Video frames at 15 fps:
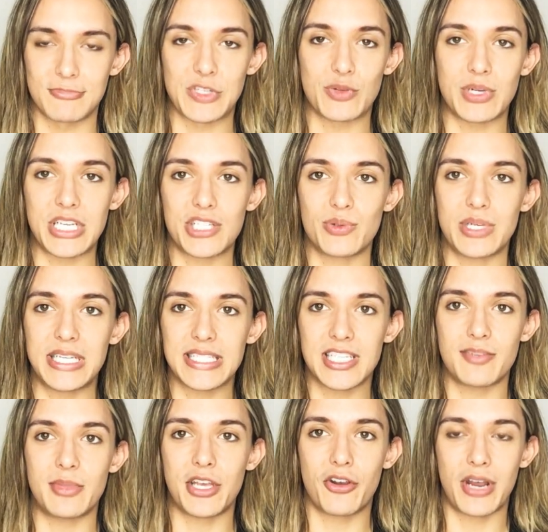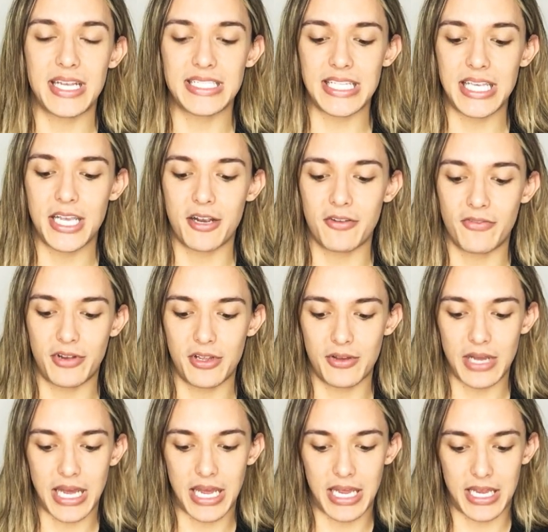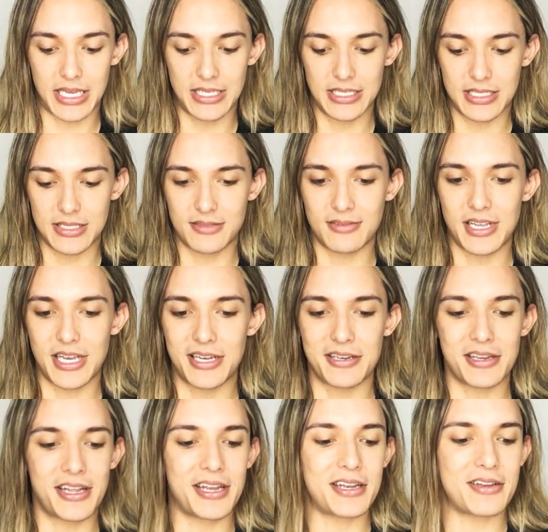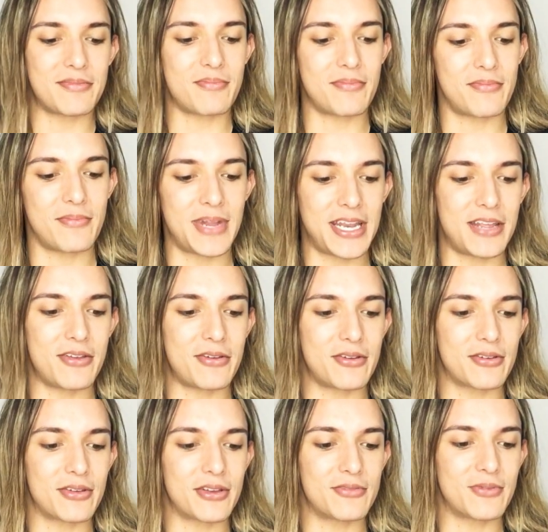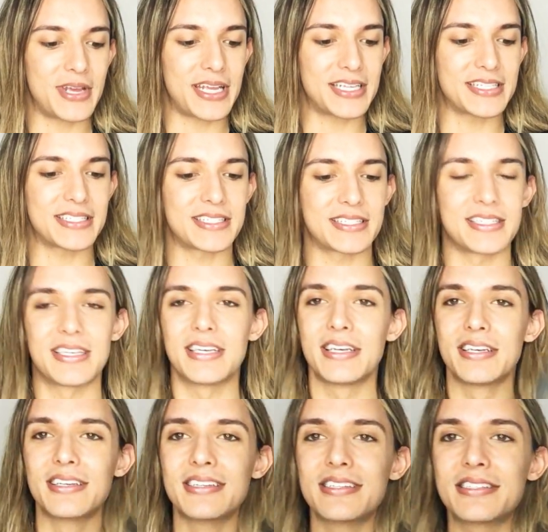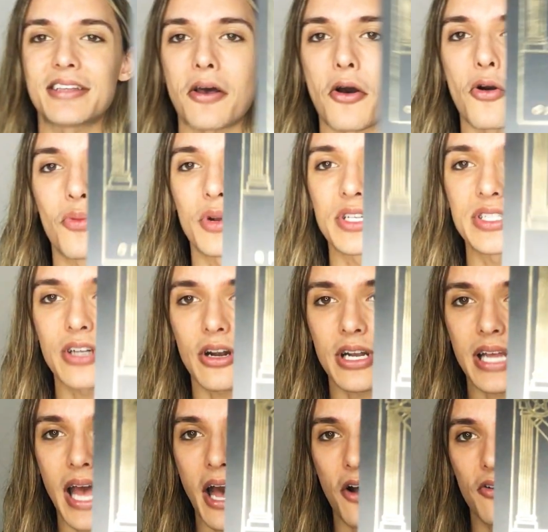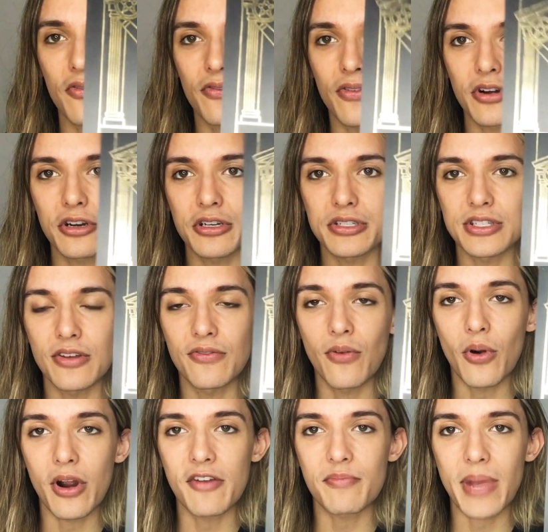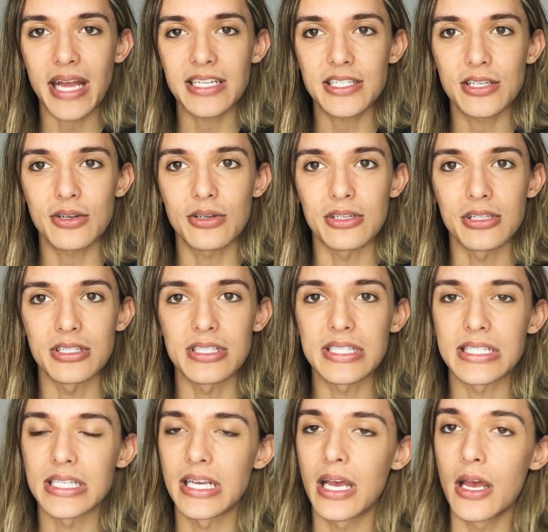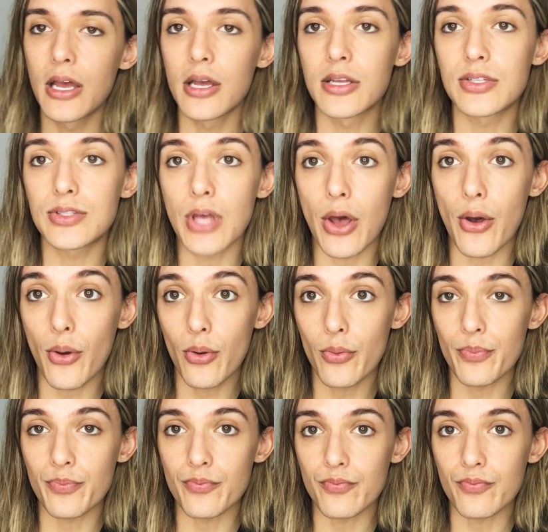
2020 is going to be a crazy year for you guys in many good ways. So we're starting out first, the Four of Pentacles. So